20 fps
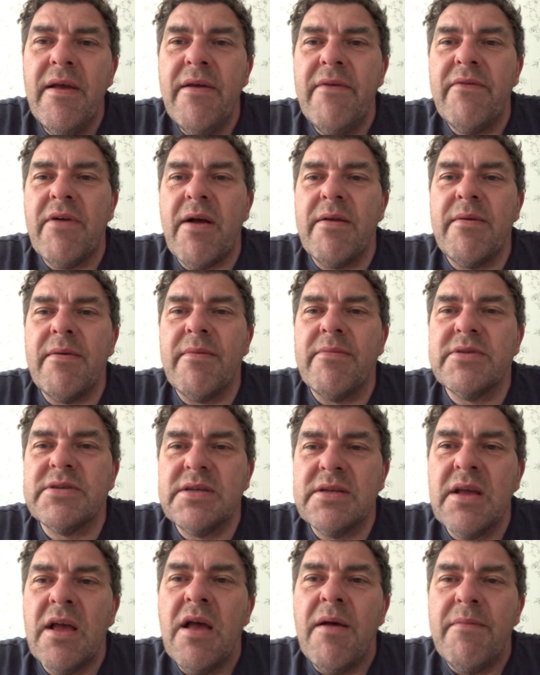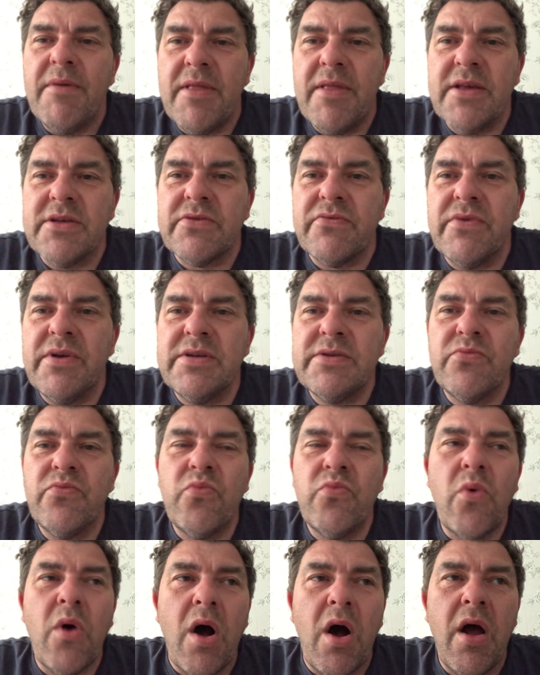apparently overseas. But there's a reason
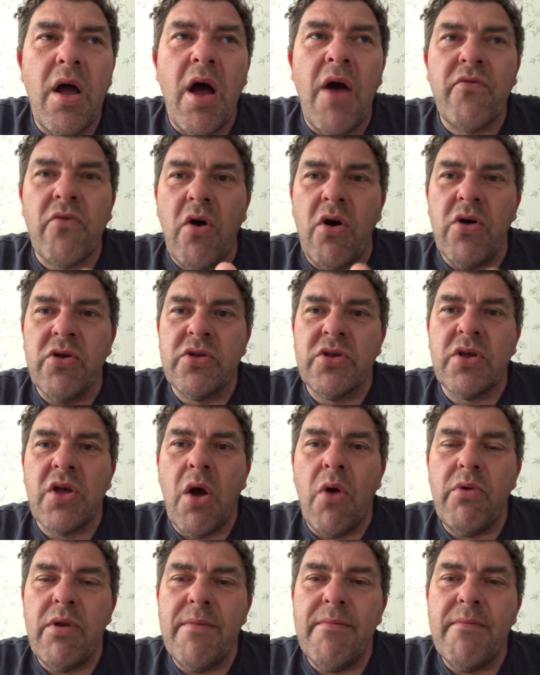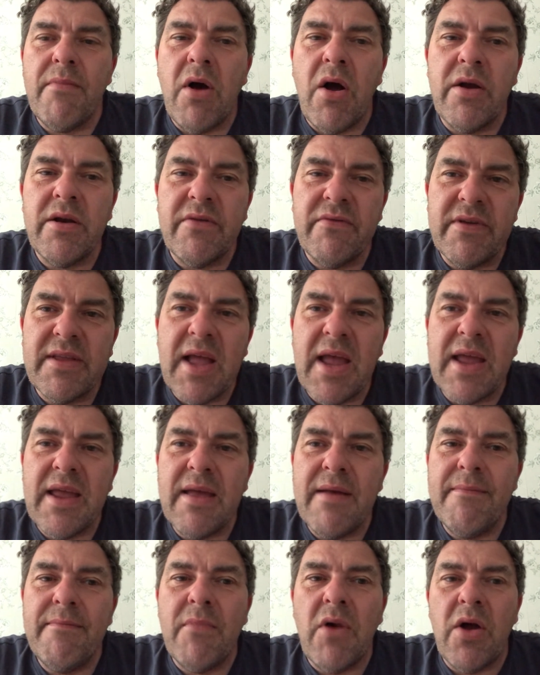why I've got a goal in mind, or a date
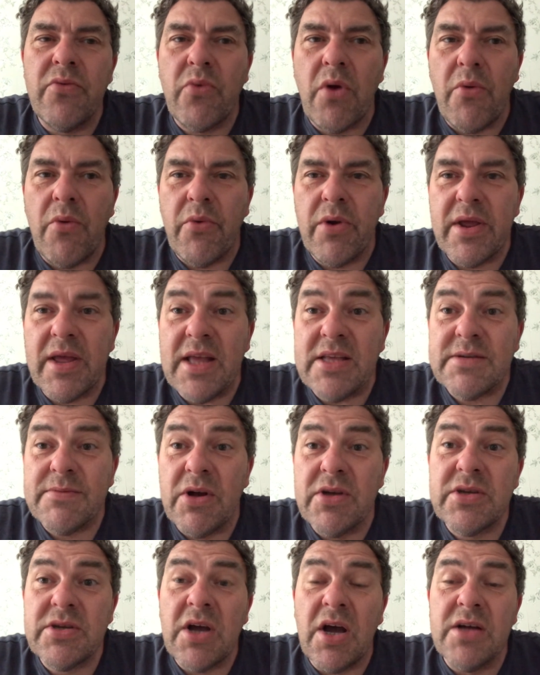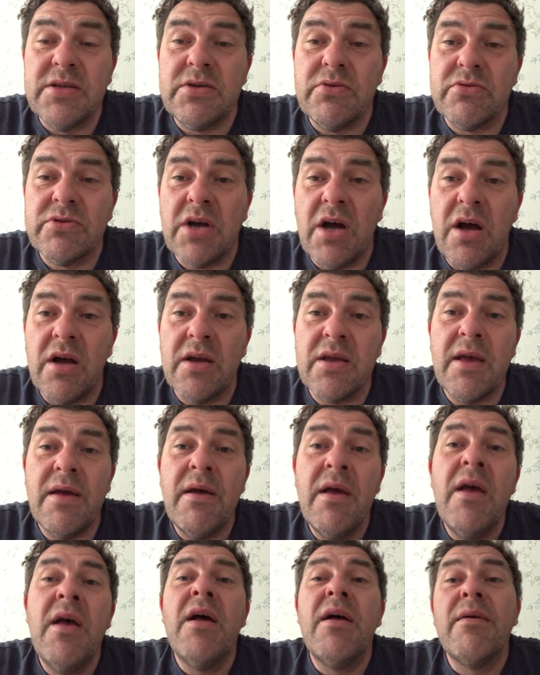in mind, where I want to get to my ideal target.
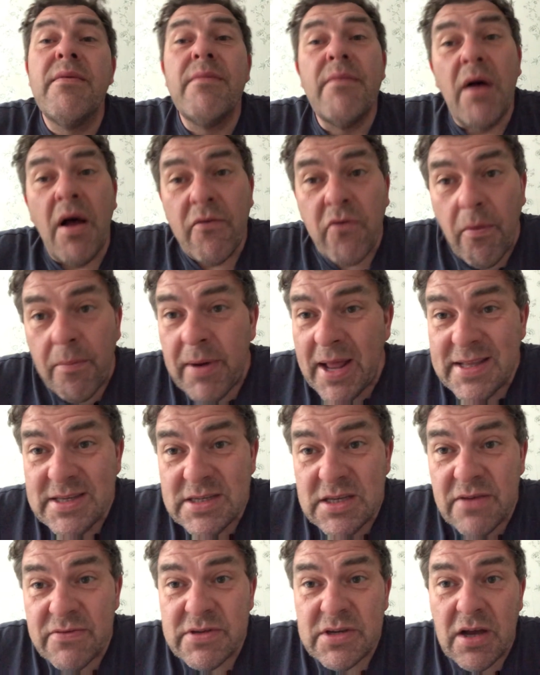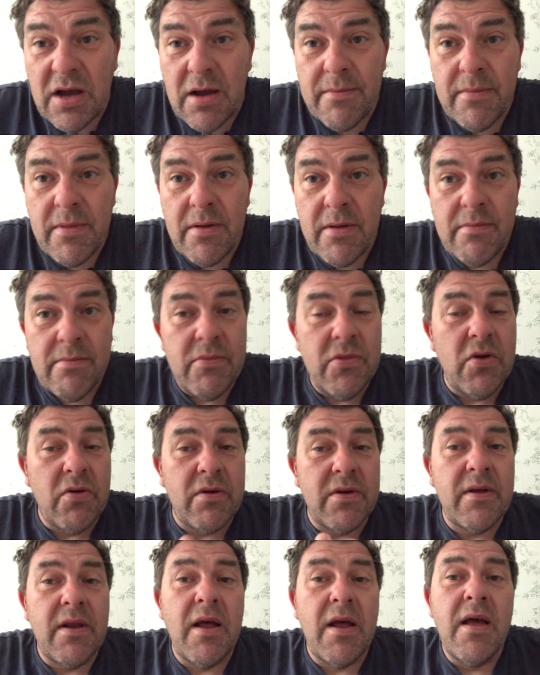I've got plenty of time, I'm not
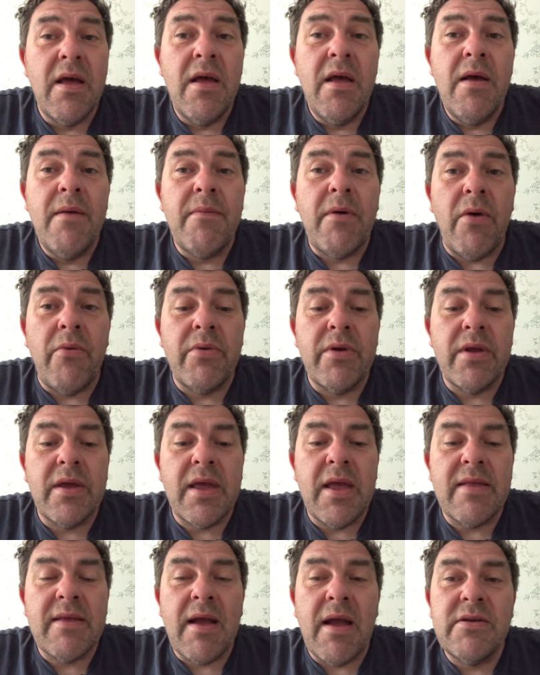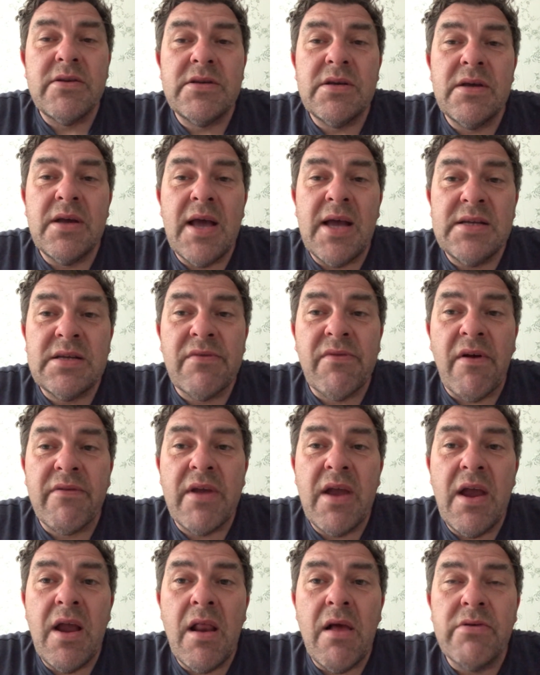going to go, but I want to get down to 85
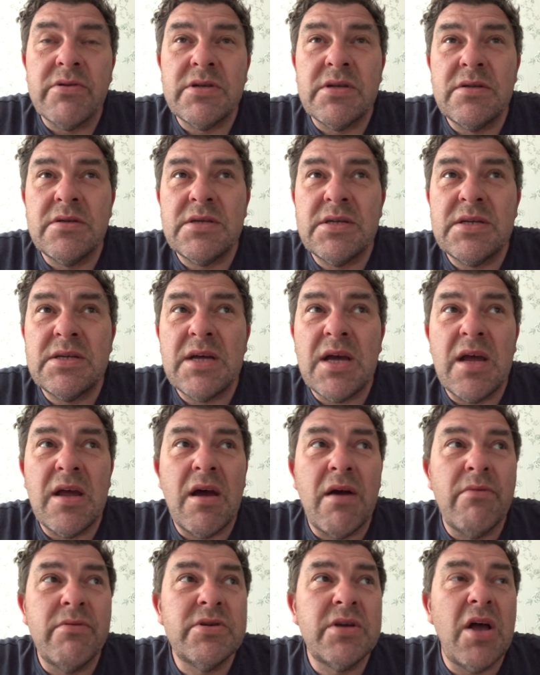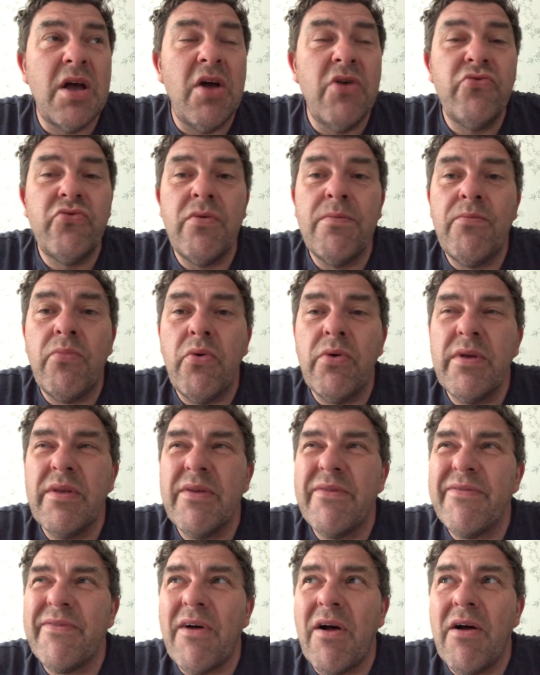kilos, and today I was at
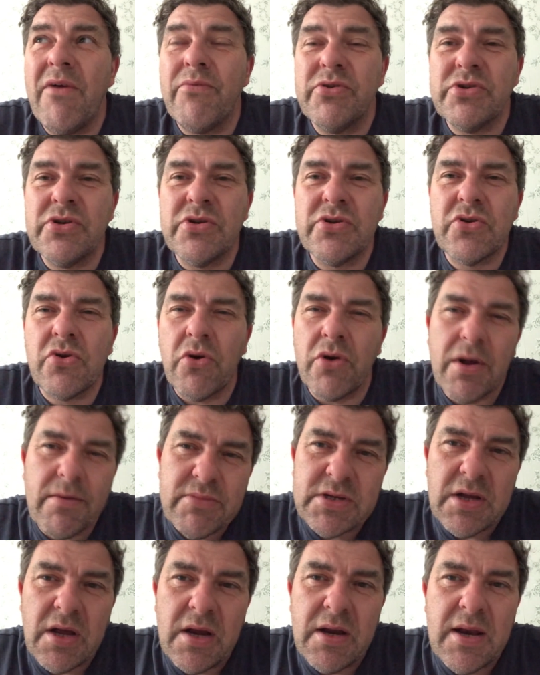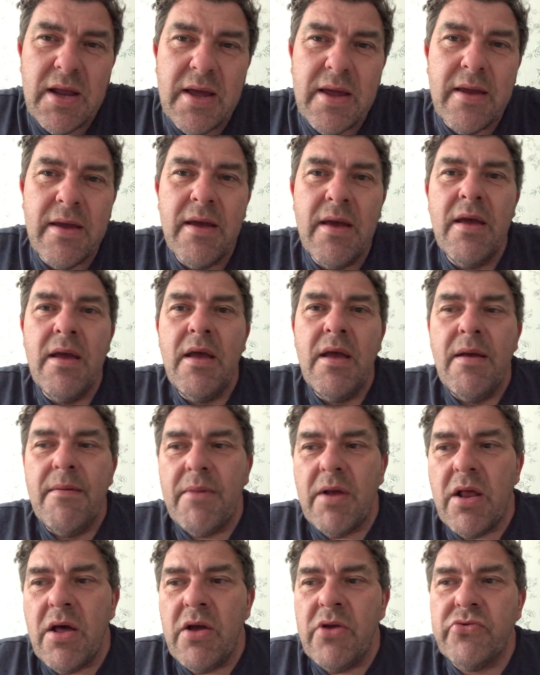100.5, which has gone up slightly,
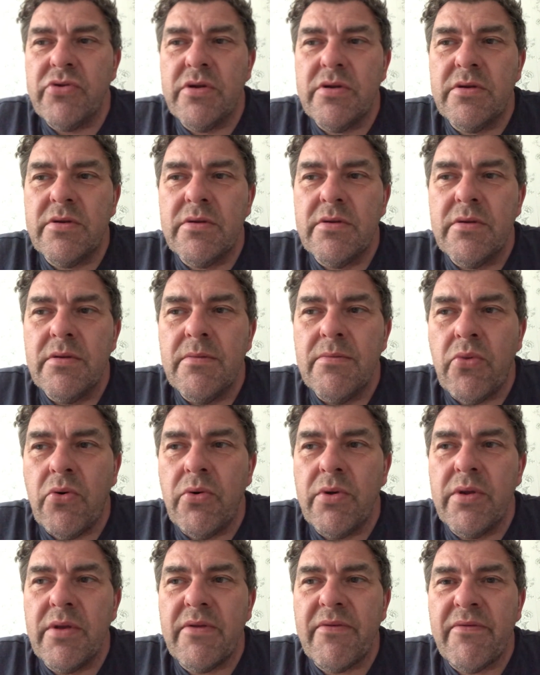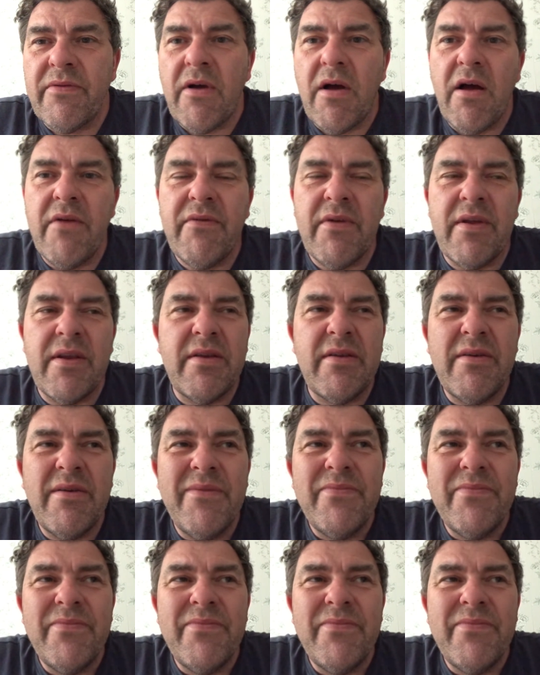but 100.5, and